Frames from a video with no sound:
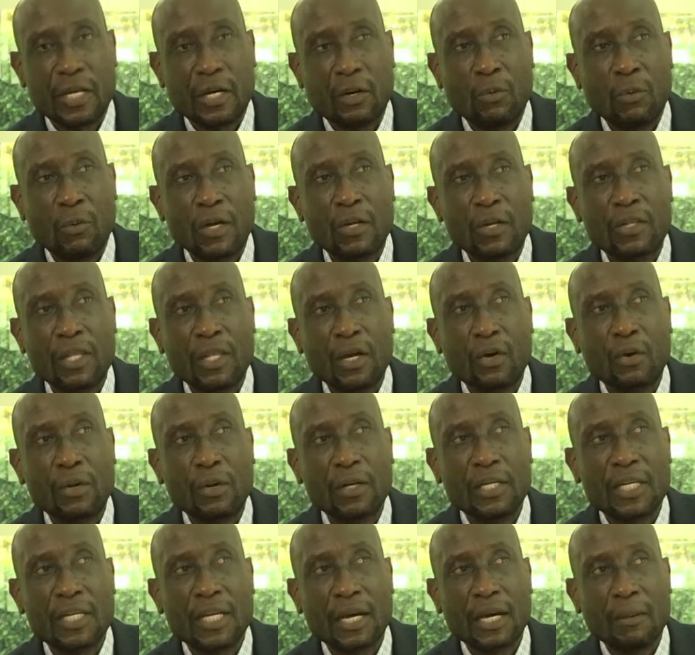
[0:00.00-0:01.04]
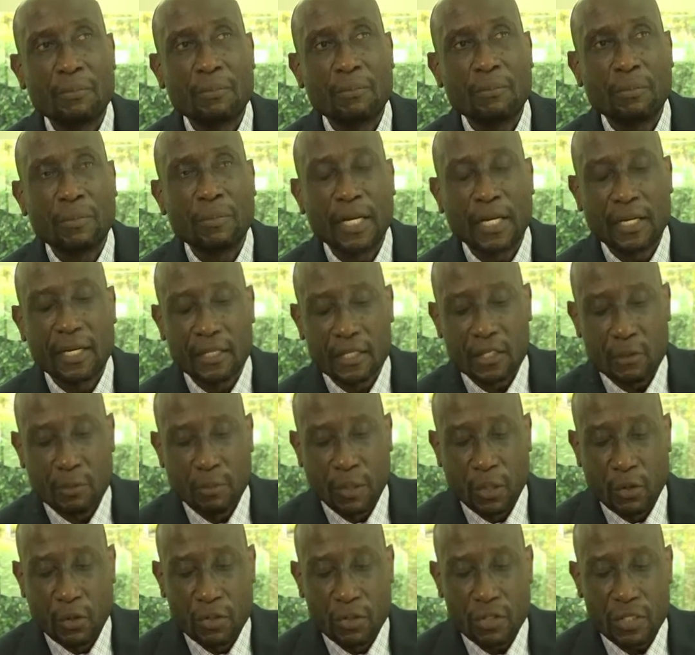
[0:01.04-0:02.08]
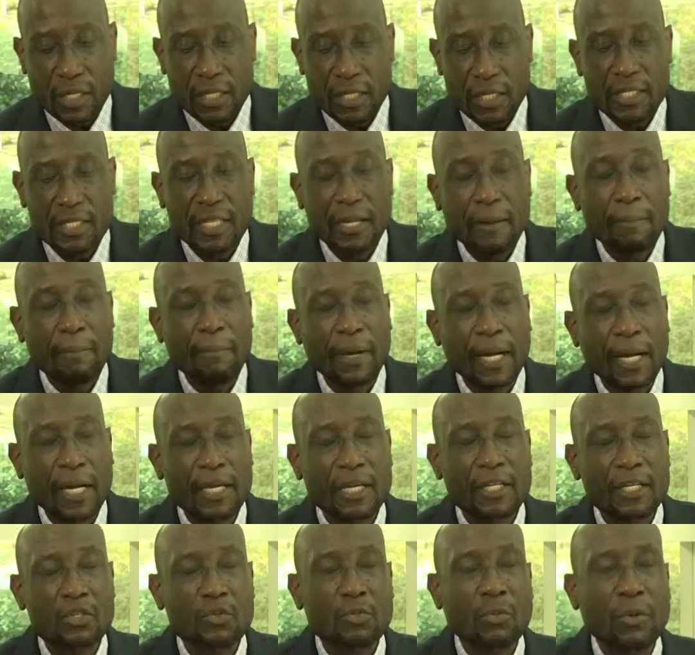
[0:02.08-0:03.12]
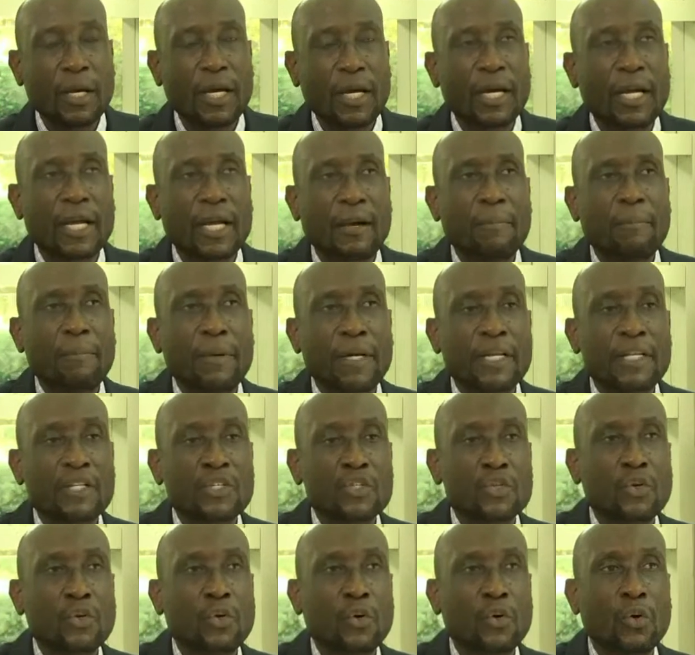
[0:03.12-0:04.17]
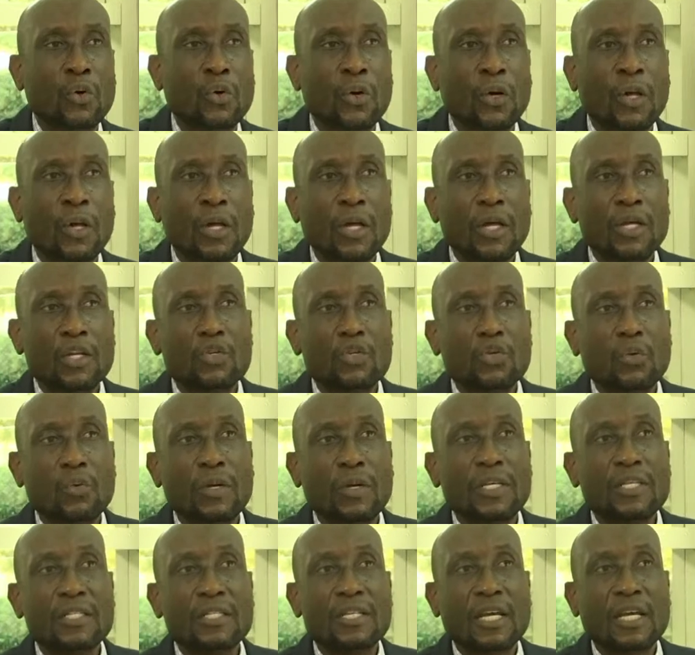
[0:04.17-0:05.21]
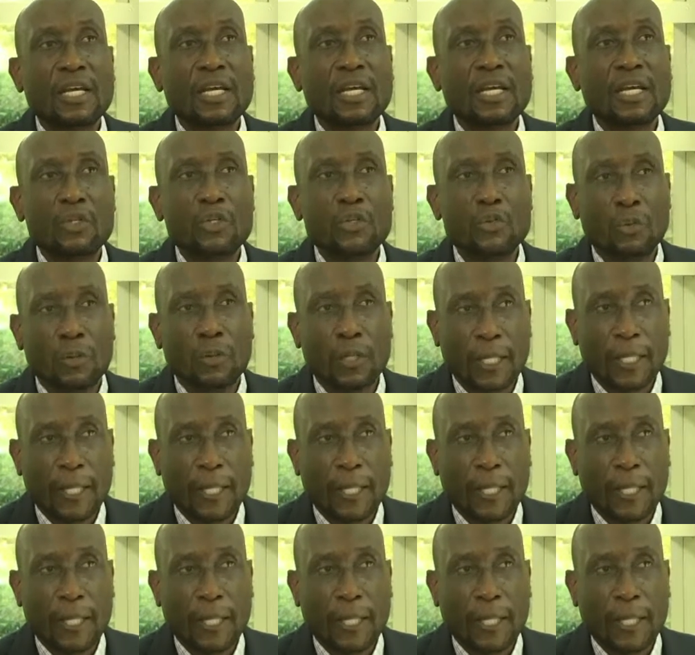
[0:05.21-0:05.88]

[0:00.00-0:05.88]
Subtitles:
Now, why do they call it capital markets? Because it's the market where companies go to raise capital.